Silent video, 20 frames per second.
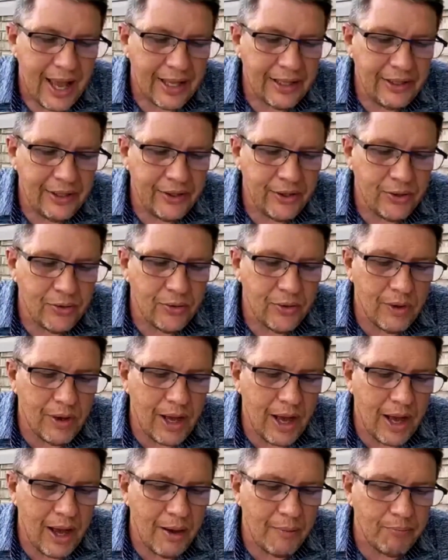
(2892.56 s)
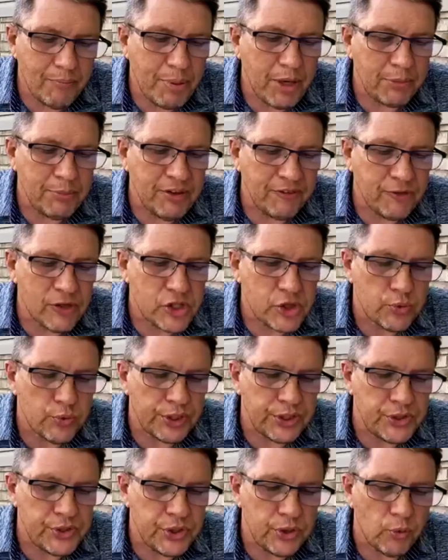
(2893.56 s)
you know, verse
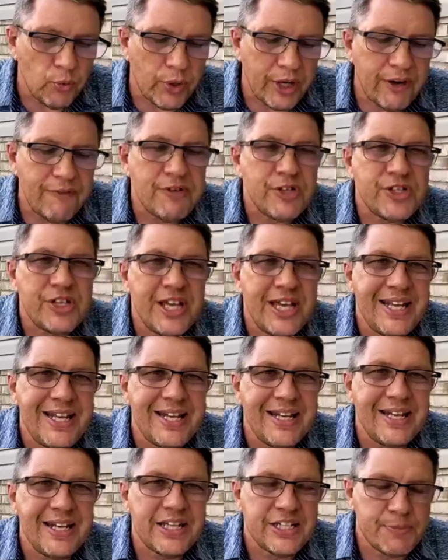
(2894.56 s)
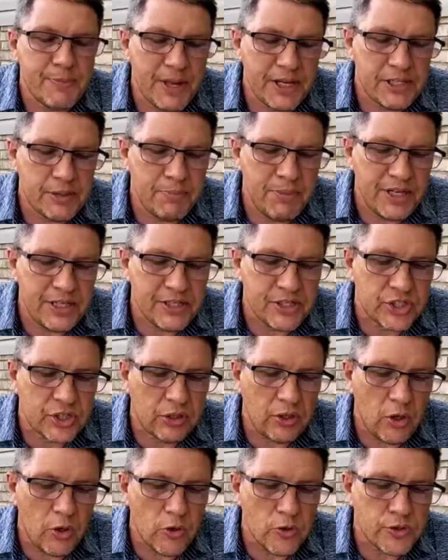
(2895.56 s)
22, whatever's hidden is meant to be
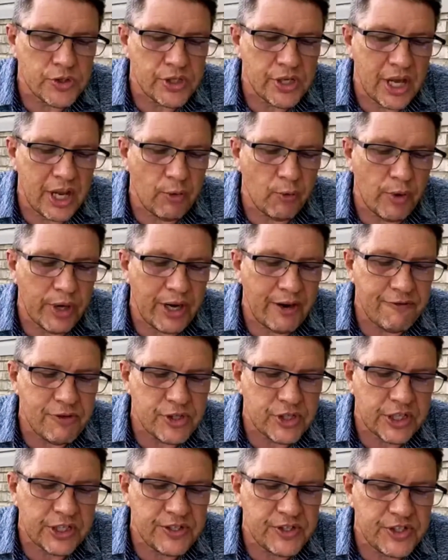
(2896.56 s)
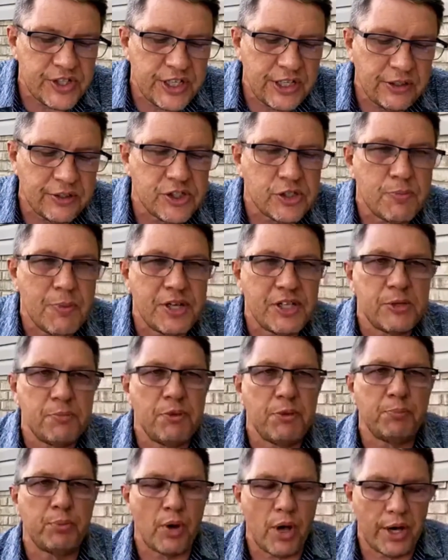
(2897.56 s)
disclosed, and whatever's concealed is meant to
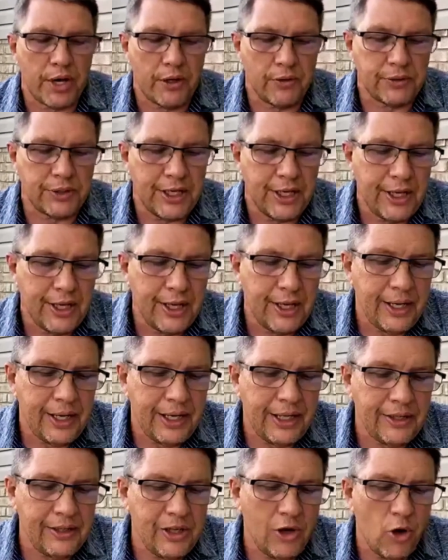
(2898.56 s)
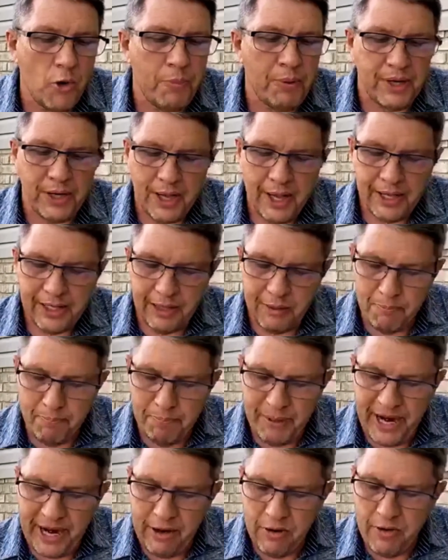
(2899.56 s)
be brought out in the open.
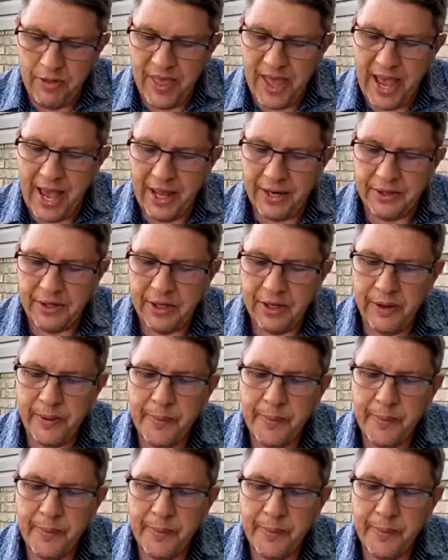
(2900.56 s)
Compare that